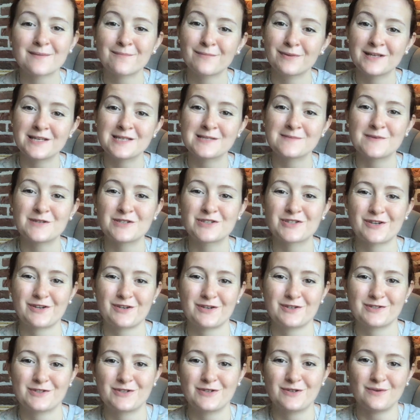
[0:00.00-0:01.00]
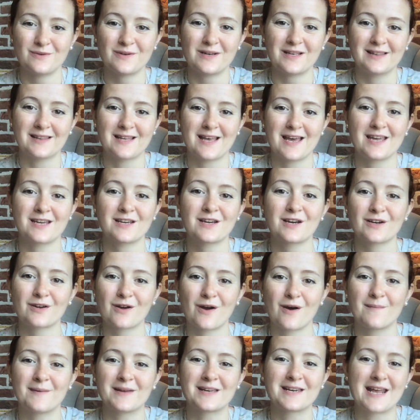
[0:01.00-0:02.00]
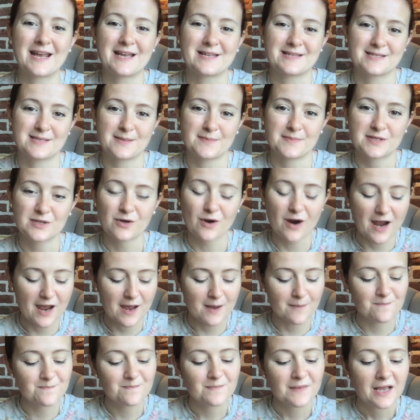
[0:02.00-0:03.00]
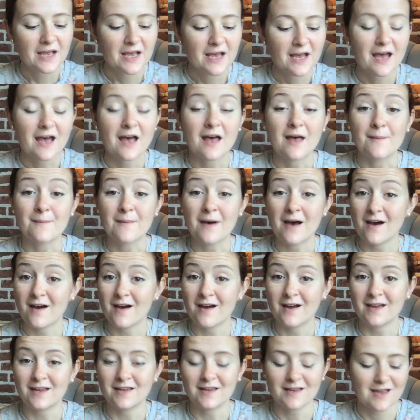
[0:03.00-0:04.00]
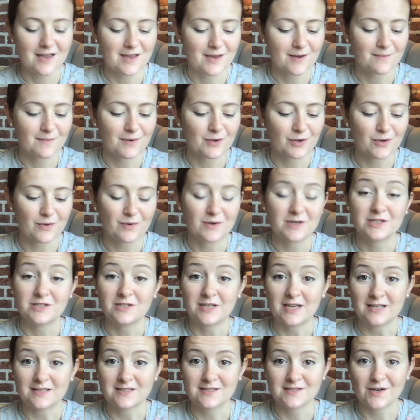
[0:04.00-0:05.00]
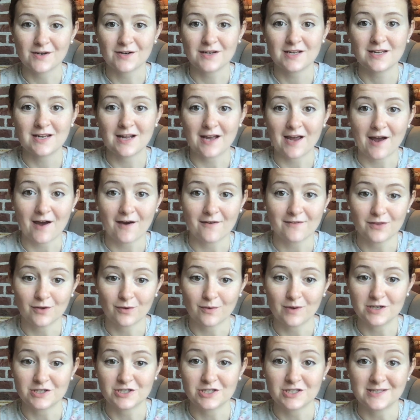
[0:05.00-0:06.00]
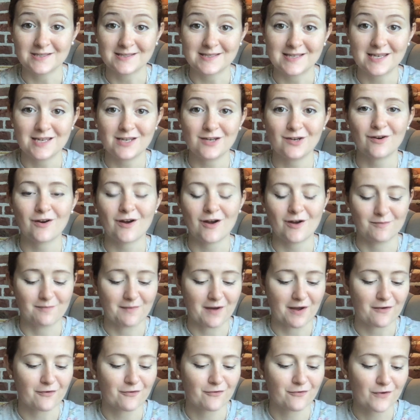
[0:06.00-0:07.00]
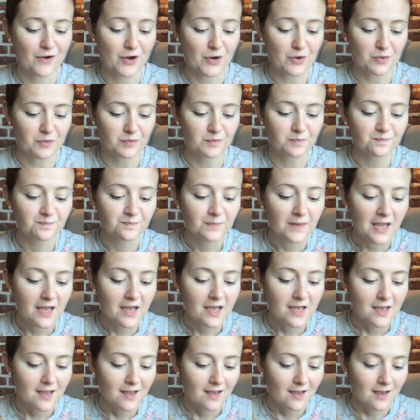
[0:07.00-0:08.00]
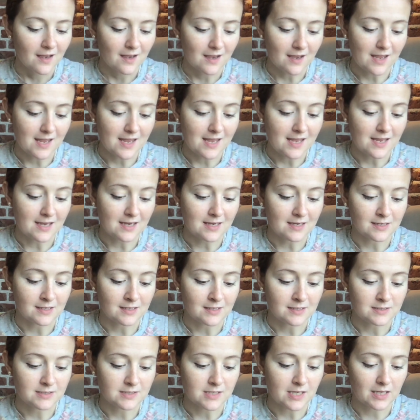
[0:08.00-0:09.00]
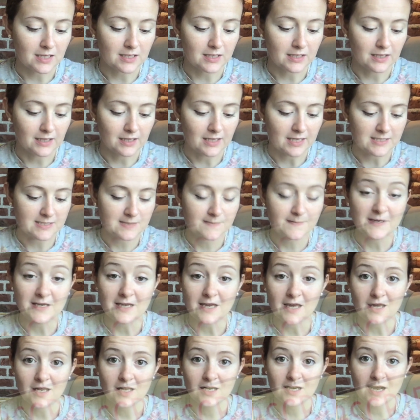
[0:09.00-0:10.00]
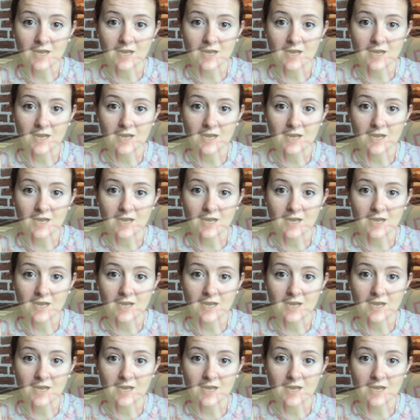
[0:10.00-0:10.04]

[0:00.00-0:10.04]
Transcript: Please be sure to like, comment, and subscribe. I am going to get started. I have the questions here on my phone. And let's begin.